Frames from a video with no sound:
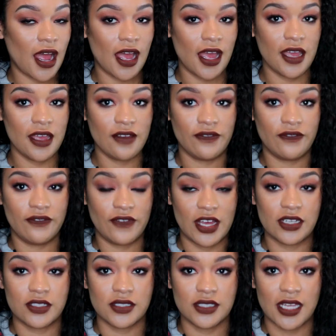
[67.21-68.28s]
I
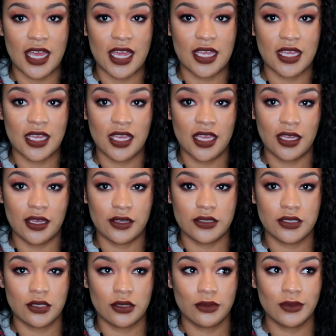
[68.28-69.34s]
felt like
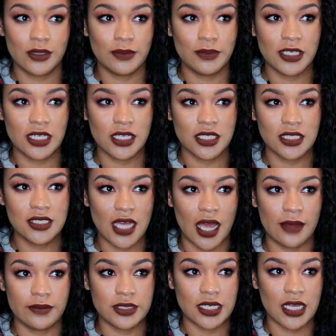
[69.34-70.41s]
it would be a good
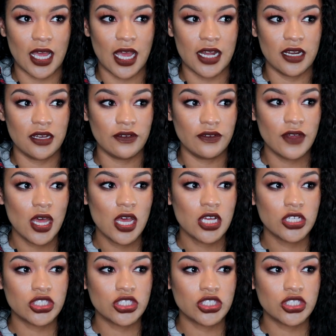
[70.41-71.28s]
time to kind of